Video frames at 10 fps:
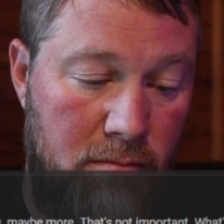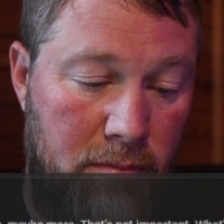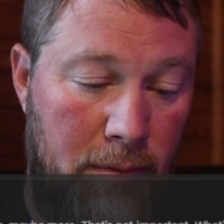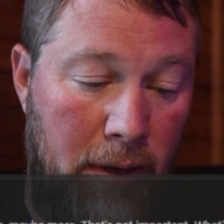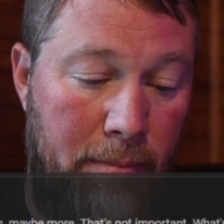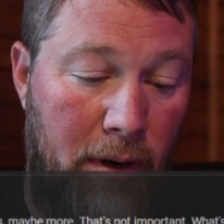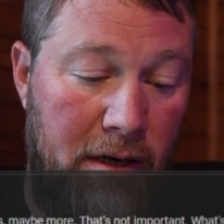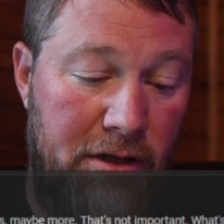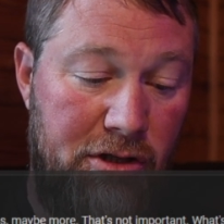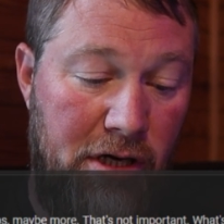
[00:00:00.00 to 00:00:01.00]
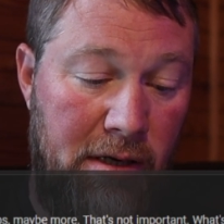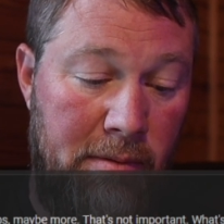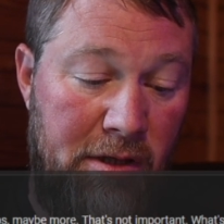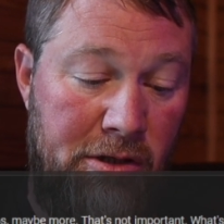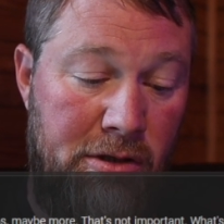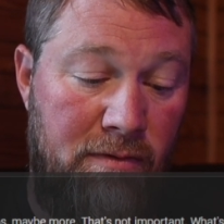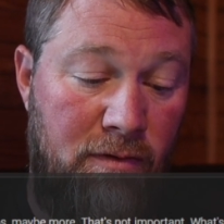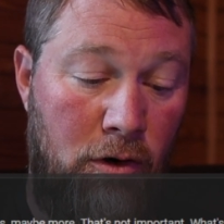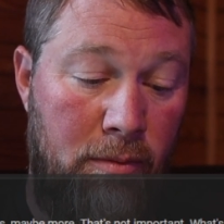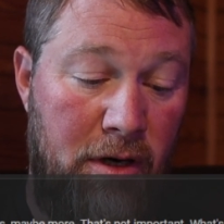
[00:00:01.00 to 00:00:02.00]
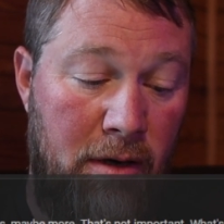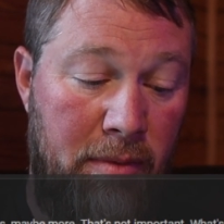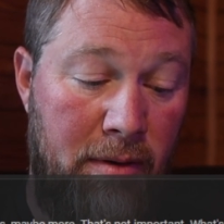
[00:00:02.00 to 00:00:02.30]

but my body changed, firmed up,